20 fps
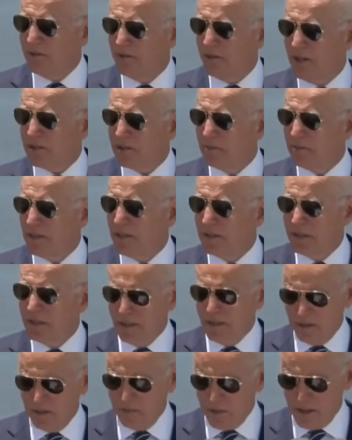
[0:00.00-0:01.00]

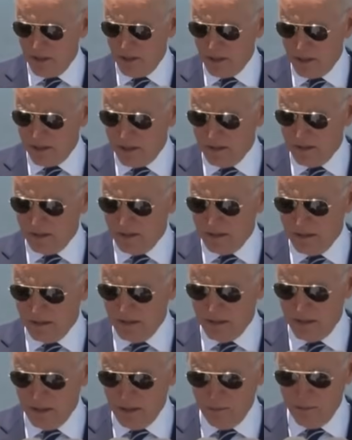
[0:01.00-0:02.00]
investment in American,
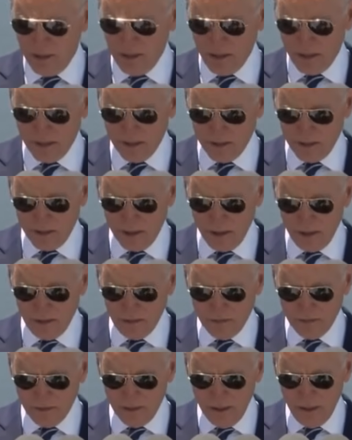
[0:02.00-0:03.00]
America
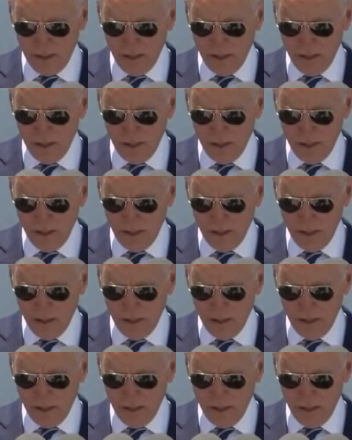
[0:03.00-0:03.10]
itself.